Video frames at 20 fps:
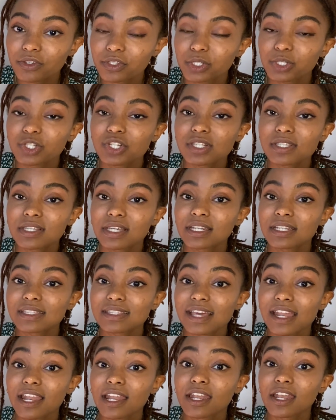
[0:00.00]
you're just going to
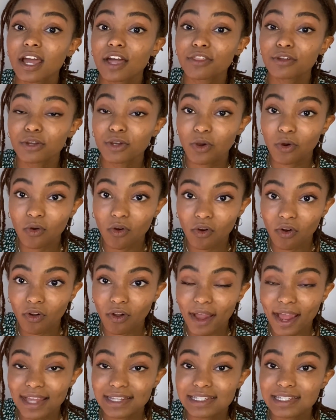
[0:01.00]
set another goal
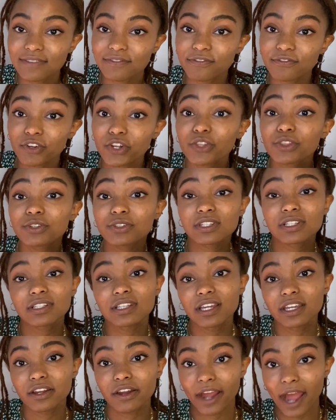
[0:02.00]
and to further
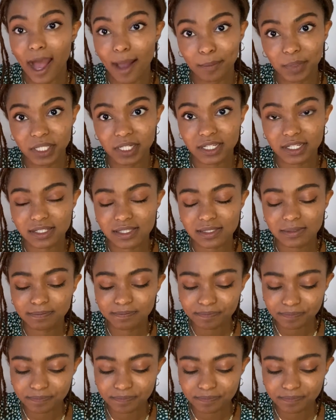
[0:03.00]
delay your happiness.